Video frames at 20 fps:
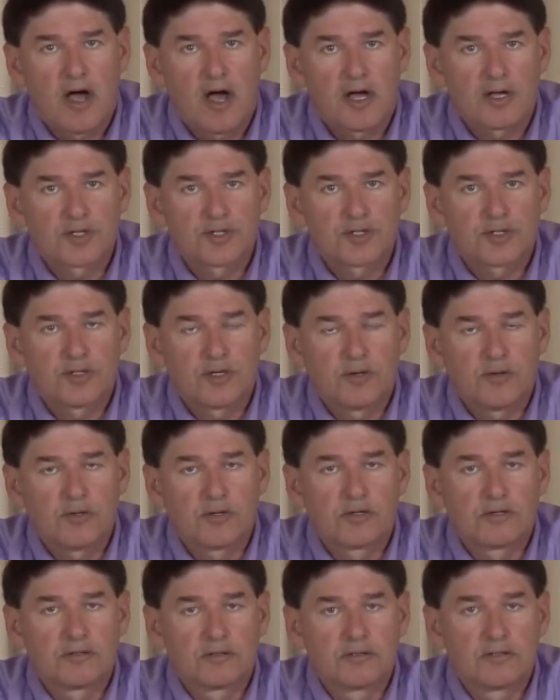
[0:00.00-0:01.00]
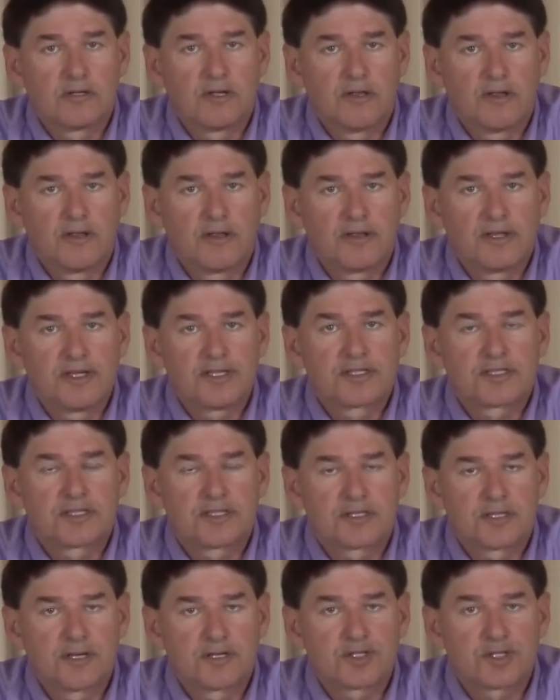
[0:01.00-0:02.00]
Also, the,
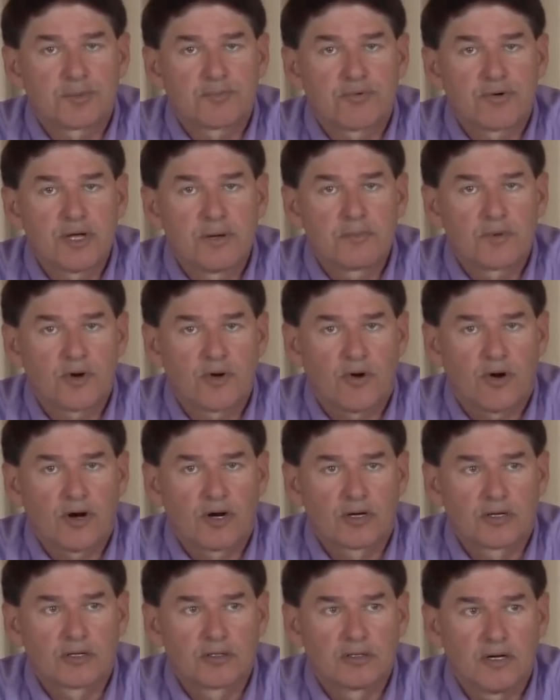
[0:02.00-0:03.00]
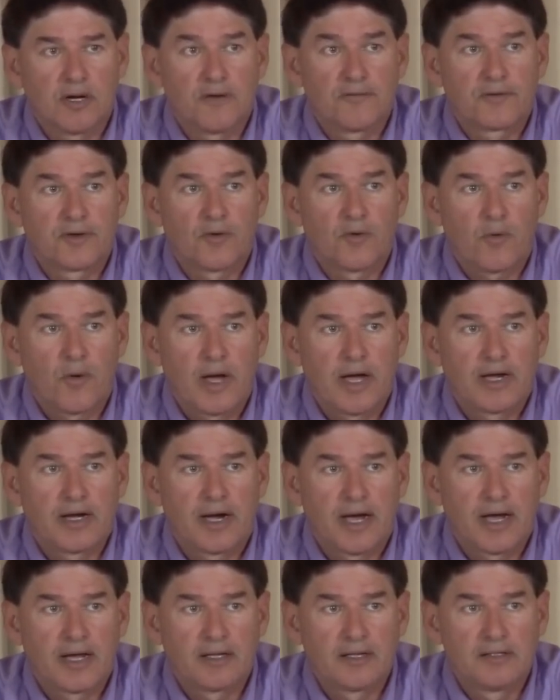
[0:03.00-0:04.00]
the Supreme Court of the
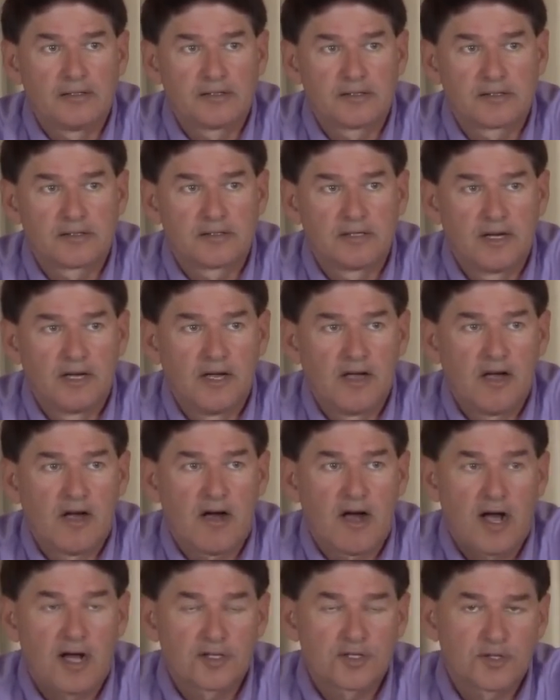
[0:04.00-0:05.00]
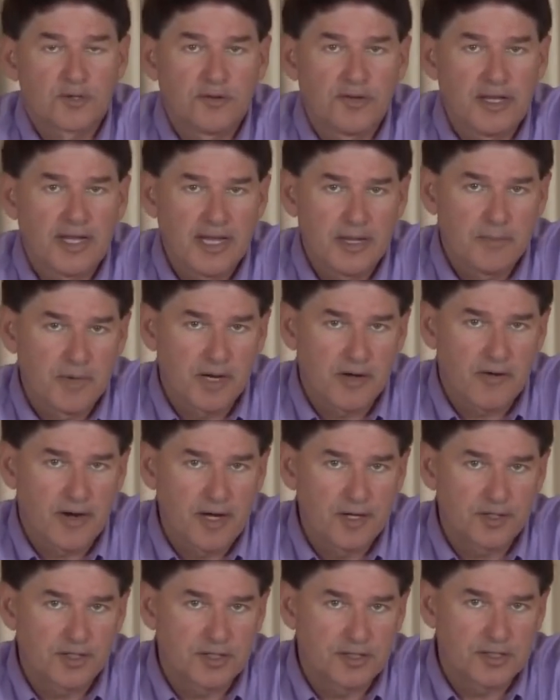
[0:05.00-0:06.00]
Hawaiian Islands. Also, the
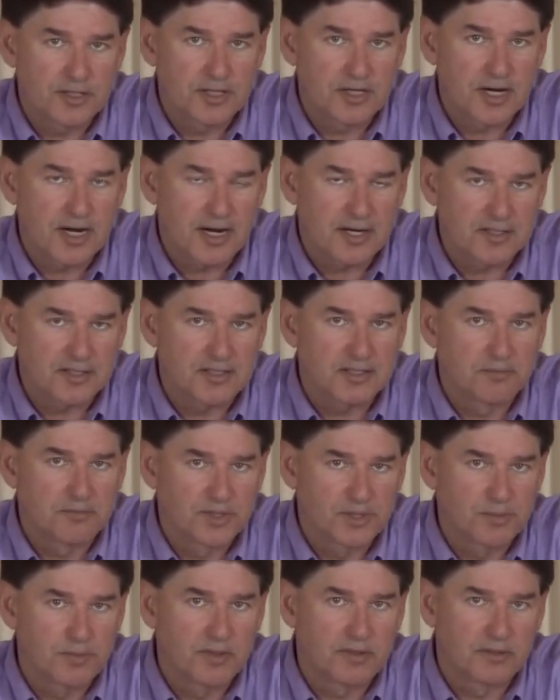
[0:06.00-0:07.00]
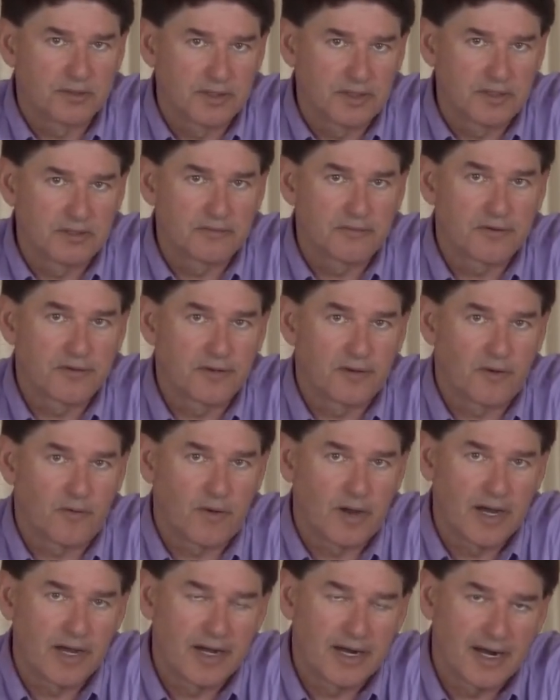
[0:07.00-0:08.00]
Immigrations and Customs Building for the
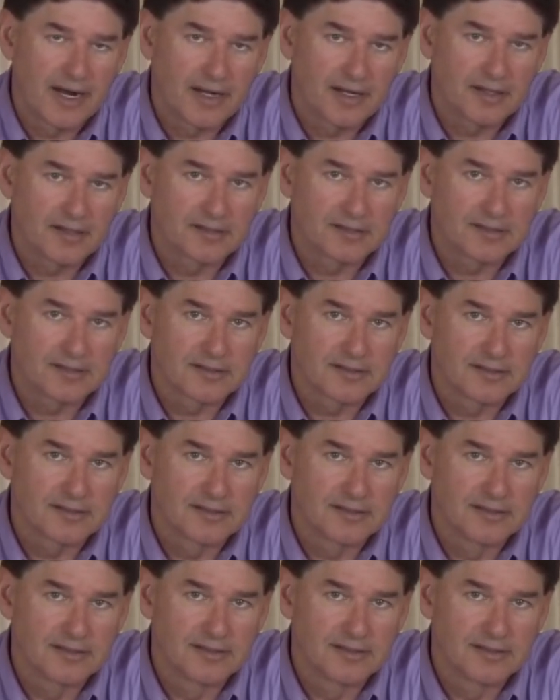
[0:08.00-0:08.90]
Hawaiian Islands.